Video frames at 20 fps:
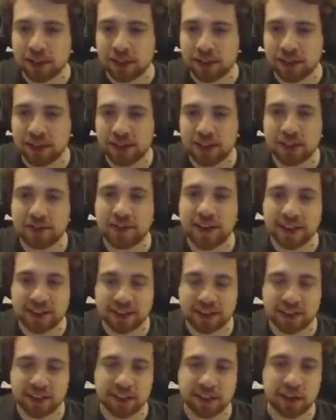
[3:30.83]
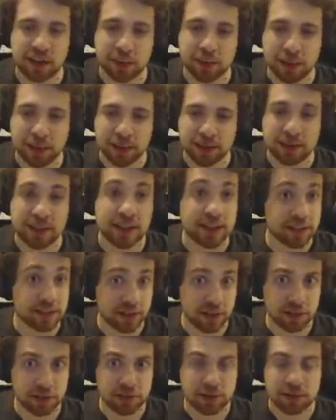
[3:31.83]
This is faster than normal, that's
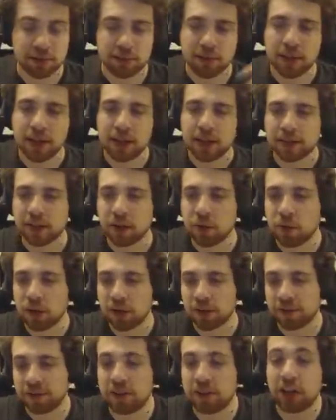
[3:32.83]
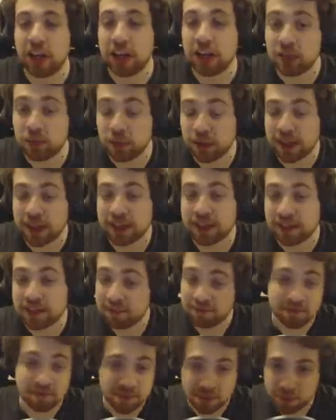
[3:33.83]
good. So one of the change we
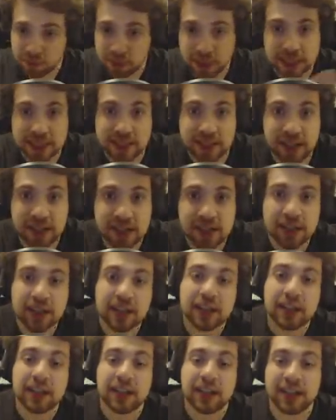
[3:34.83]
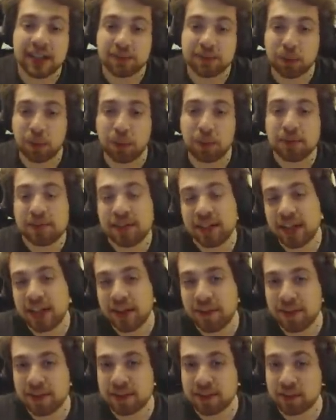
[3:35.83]
can see is probably side
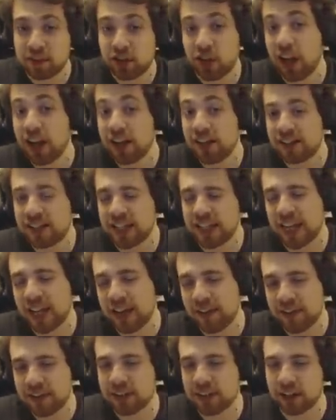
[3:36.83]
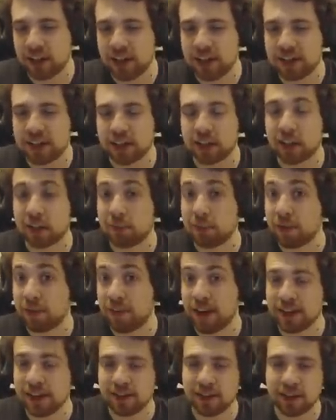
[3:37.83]
heavies, chained side heavies, or at least are gonna be
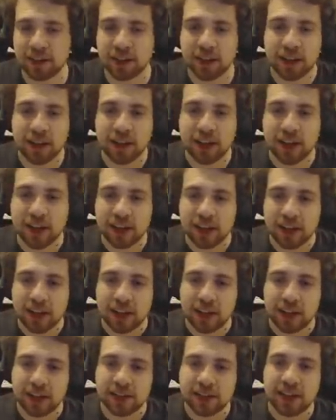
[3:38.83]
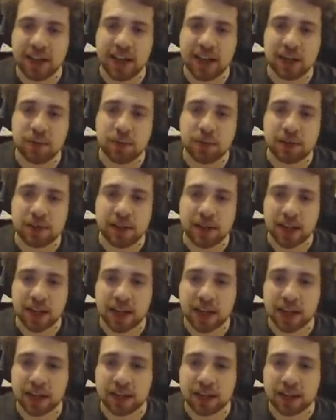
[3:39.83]
faster. And then we see
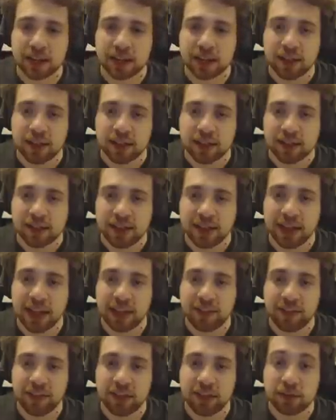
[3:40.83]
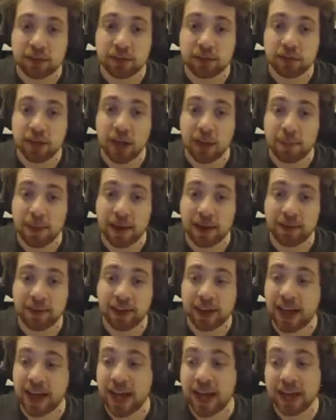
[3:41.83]
a side heavy into top
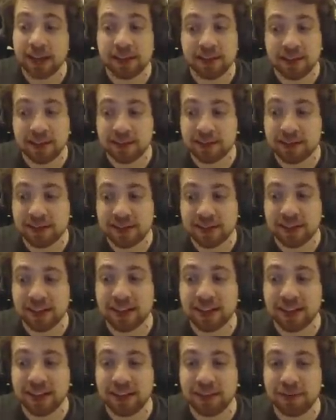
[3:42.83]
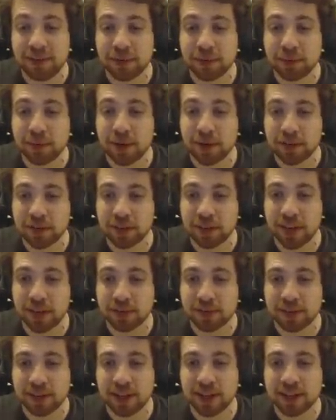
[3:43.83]
heavy, and this, if you watch
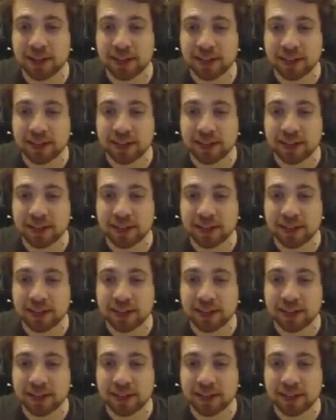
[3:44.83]
closely,